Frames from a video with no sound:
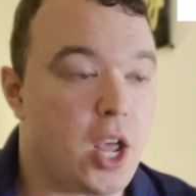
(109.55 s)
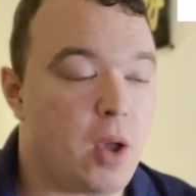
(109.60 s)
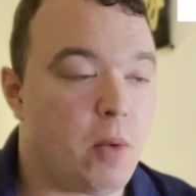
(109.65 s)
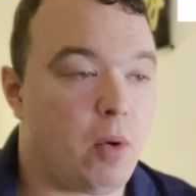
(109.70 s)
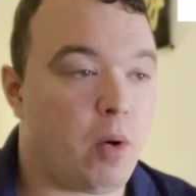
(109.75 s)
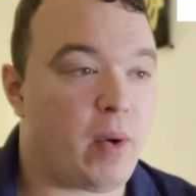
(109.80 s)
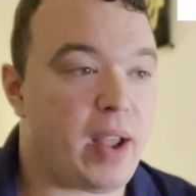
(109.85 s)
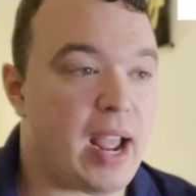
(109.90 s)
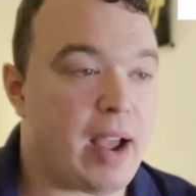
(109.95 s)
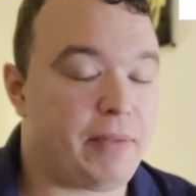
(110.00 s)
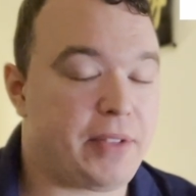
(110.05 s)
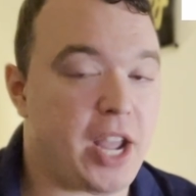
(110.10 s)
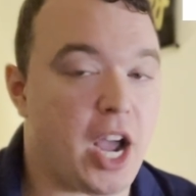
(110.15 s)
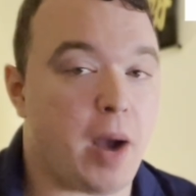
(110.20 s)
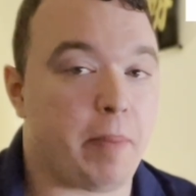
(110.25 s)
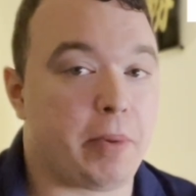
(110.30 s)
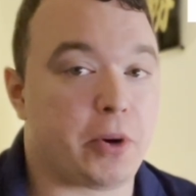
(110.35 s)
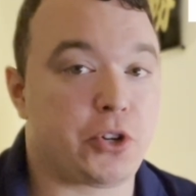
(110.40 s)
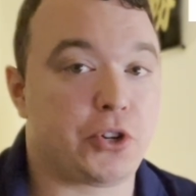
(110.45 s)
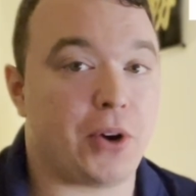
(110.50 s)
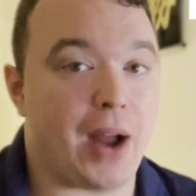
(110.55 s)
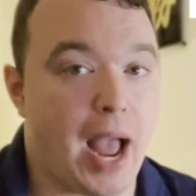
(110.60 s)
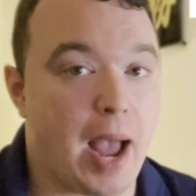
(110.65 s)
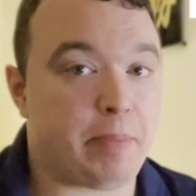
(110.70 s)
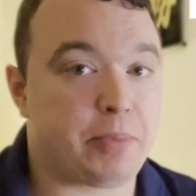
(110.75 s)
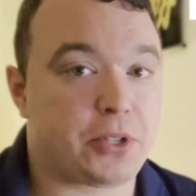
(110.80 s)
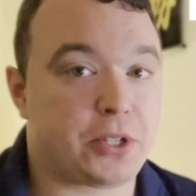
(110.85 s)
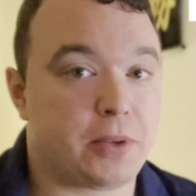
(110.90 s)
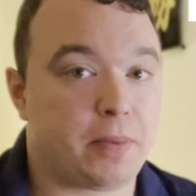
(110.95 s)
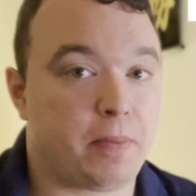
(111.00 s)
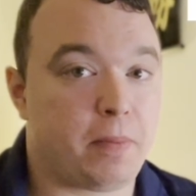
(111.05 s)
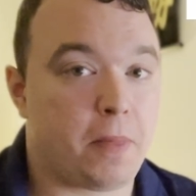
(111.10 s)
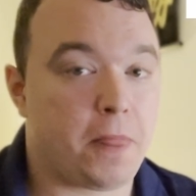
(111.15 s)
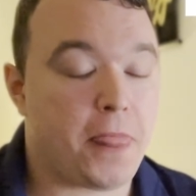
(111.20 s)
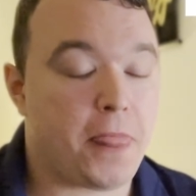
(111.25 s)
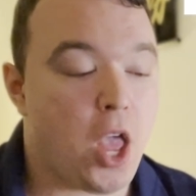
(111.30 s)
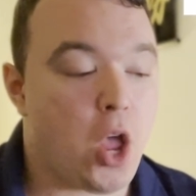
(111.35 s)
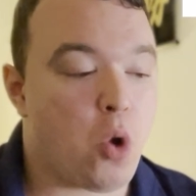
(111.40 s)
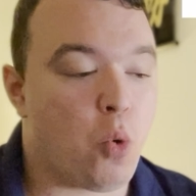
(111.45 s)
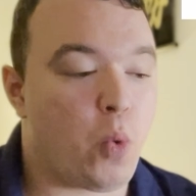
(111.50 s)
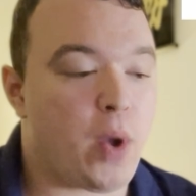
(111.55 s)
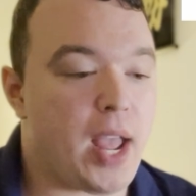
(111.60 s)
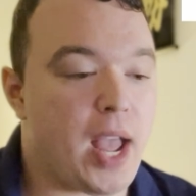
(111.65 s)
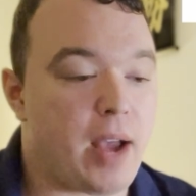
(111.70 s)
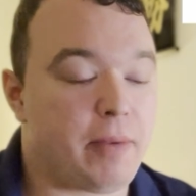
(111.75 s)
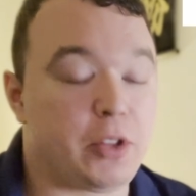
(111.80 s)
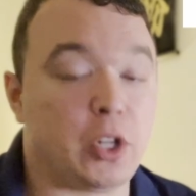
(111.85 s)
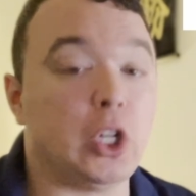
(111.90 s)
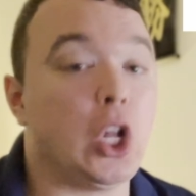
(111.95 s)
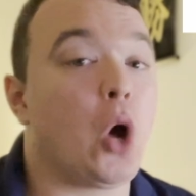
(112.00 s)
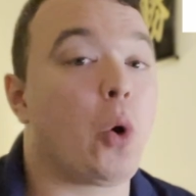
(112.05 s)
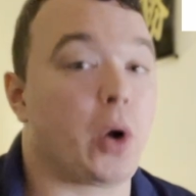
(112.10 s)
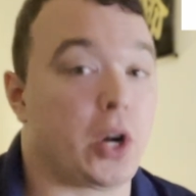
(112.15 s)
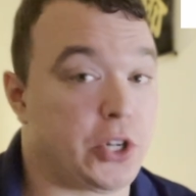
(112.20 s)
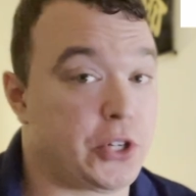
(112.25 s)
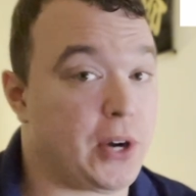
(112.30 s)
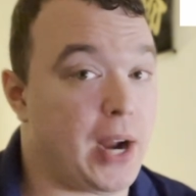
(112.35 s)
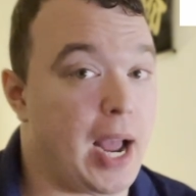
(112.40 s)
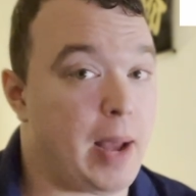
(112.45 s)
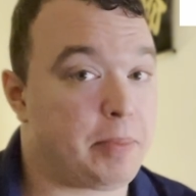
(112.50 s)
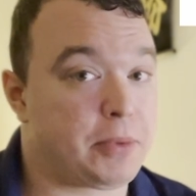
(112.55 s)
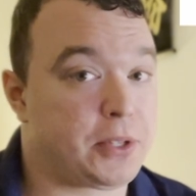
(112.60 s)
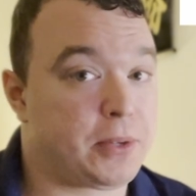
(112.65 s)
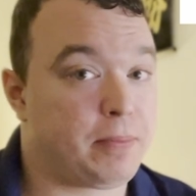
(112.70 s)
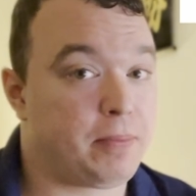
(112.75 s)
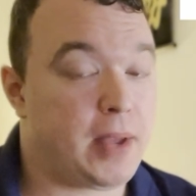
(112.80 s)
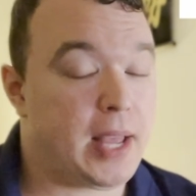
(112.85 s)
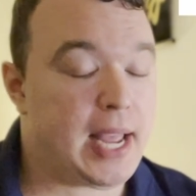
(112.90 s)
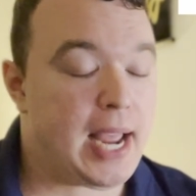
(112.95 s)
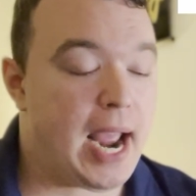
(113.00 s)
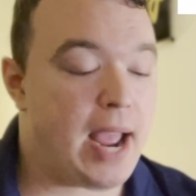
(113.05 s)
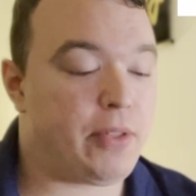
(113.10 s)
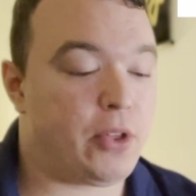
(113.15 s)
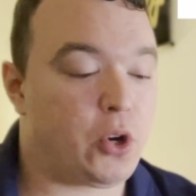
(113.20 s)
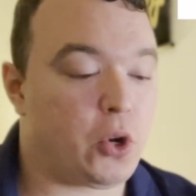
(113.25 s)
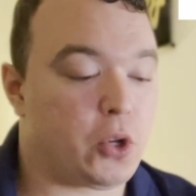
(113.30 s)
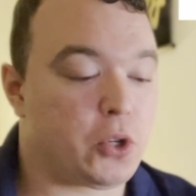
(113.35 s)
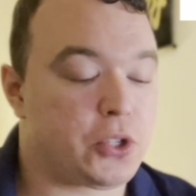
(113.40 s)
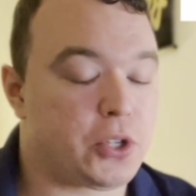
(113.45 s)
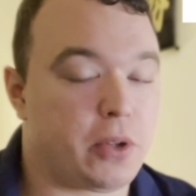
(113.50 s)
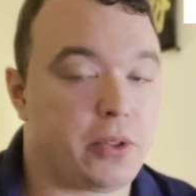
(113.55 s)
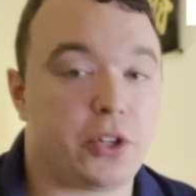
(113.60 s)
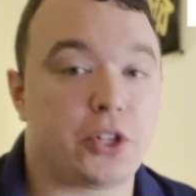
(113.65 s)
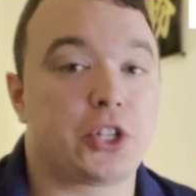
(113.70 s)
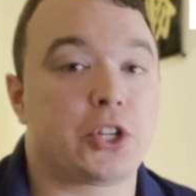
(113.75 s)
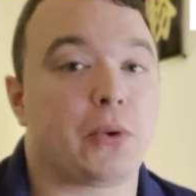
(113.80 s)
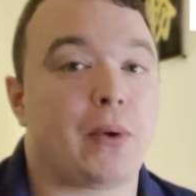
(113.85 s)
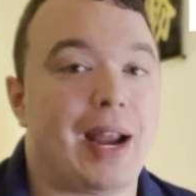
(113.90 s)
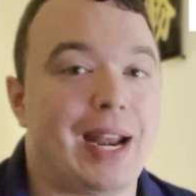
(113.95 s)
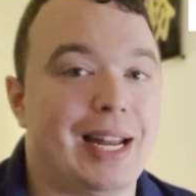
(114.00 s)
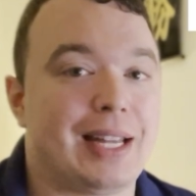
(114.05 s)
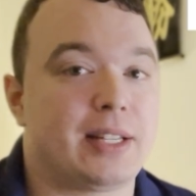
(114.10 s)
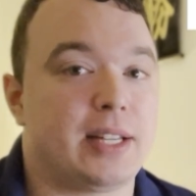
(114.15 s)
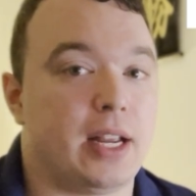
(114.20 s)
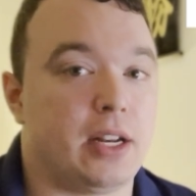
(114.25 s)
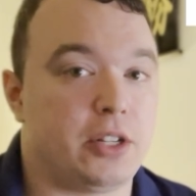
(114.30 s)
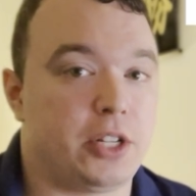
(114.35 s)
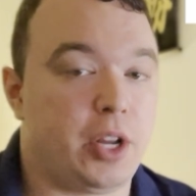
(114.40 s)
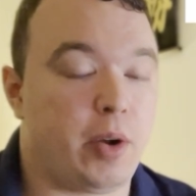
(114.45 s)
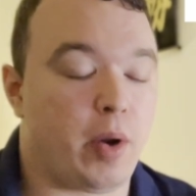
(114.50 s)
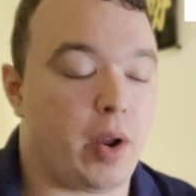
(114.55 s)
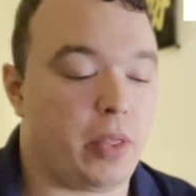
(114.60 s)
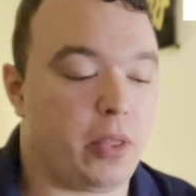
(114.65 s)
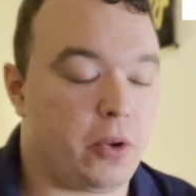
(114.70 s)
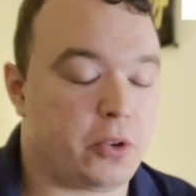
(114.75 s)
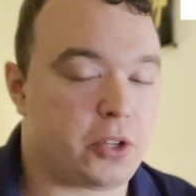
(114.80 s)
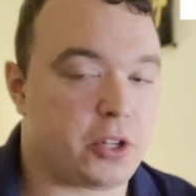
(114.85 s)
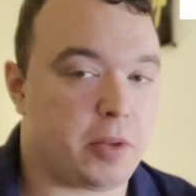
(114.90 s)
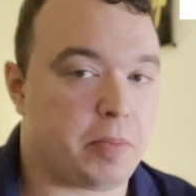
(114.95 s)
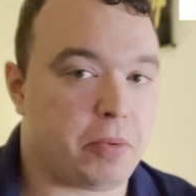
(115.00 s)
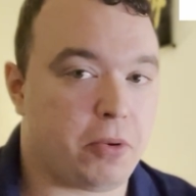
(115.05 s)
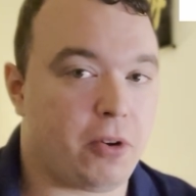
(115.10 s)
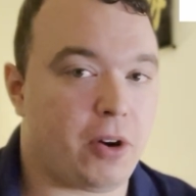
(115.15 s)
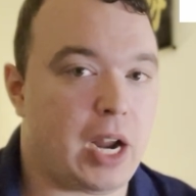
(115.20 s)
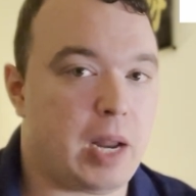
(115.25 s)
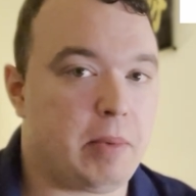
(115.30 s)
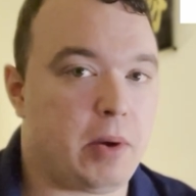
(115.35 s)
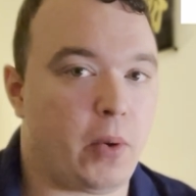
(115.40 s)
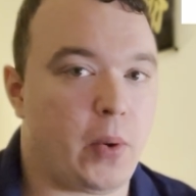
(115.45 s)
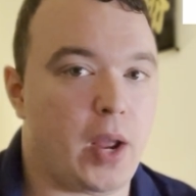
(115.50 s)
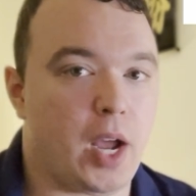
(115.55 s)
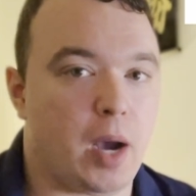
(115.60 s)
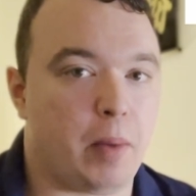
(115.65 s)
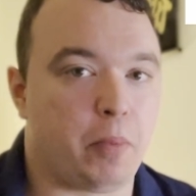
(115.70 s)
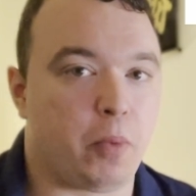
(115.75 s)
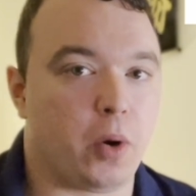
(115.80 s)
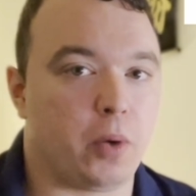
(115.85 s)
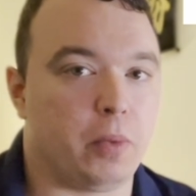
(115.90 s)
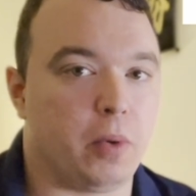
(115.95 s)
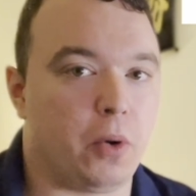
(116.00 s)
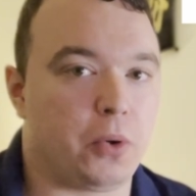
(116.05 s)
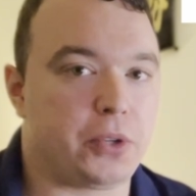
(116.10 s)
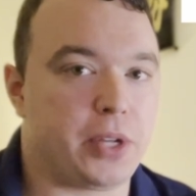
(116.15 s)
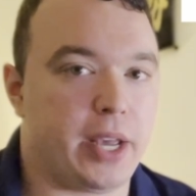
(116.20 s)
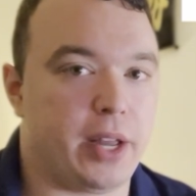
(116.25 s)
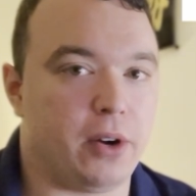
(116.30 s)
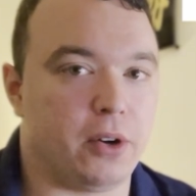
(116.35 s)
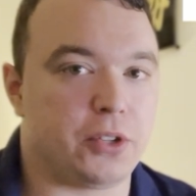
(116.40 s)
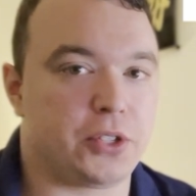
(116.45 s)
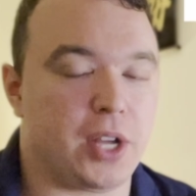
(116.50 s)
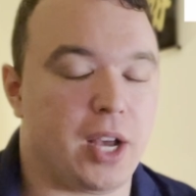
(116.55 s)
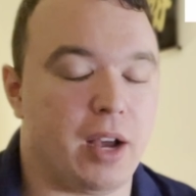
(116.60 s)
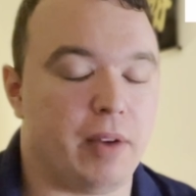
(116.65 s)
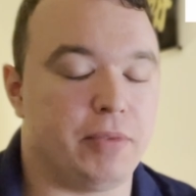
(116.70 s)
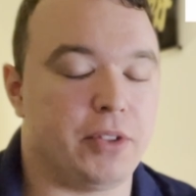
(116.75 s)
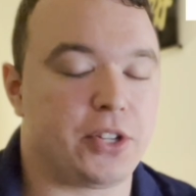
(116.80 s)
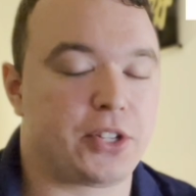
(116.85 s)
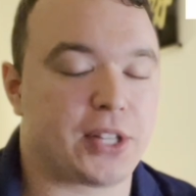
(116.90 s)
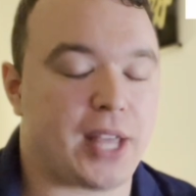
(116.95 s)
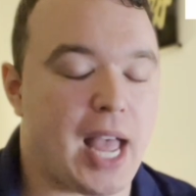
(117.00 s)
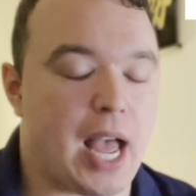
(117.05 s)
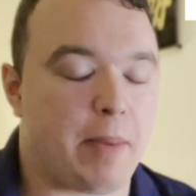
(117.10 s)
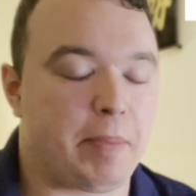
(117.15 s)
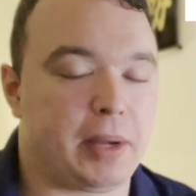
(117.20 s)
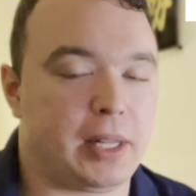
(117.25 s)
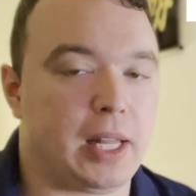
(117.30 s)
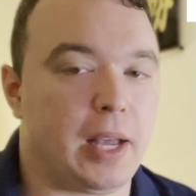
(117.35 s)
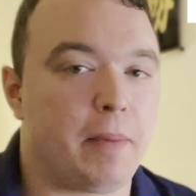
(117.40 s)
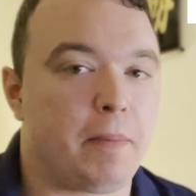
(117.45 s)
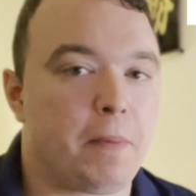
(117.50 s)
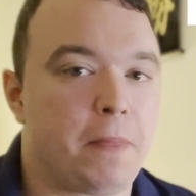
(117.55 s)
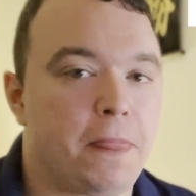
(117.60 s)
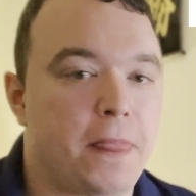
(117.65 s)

Well, we have the upper traps, we have the lower traps, and then also the serratus anterior. Those are the primary upward rotators of the scapula.